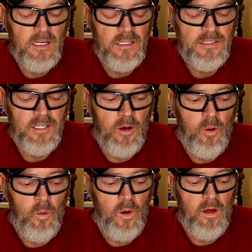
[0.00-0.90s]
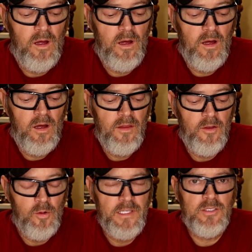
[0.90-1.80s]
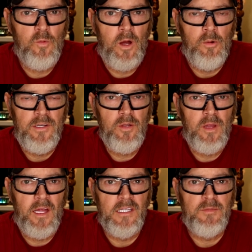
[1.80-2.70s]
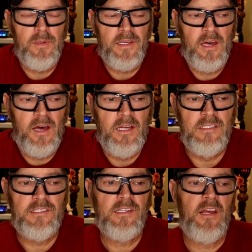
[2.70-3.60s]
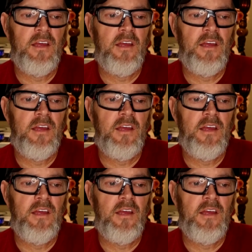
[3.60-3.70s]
So the reason why we do that is because